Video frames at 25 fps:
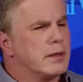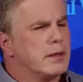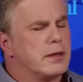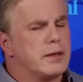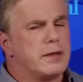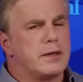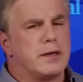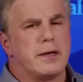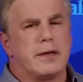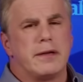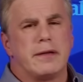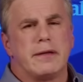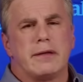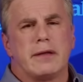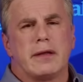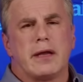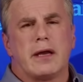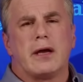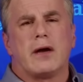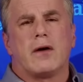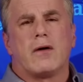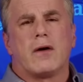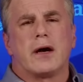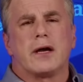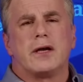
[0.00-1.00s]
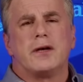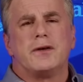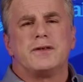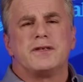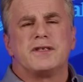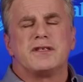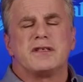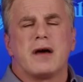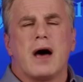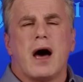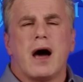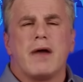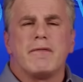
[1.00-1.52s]
They, they argued
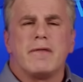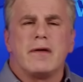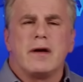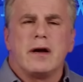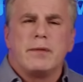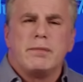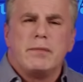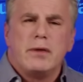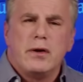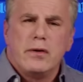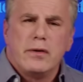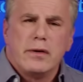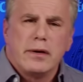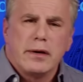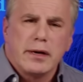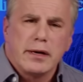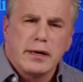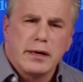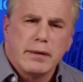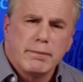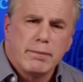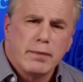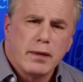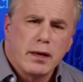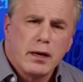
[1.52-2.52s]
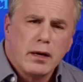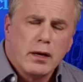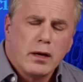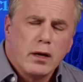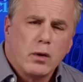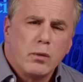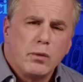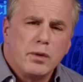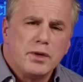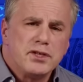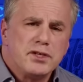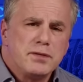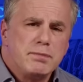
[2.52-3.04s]
sovereign immunity,
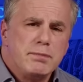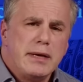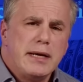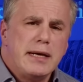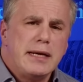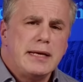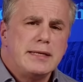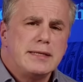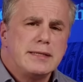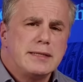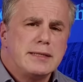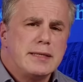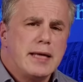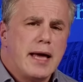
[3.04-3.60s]
which means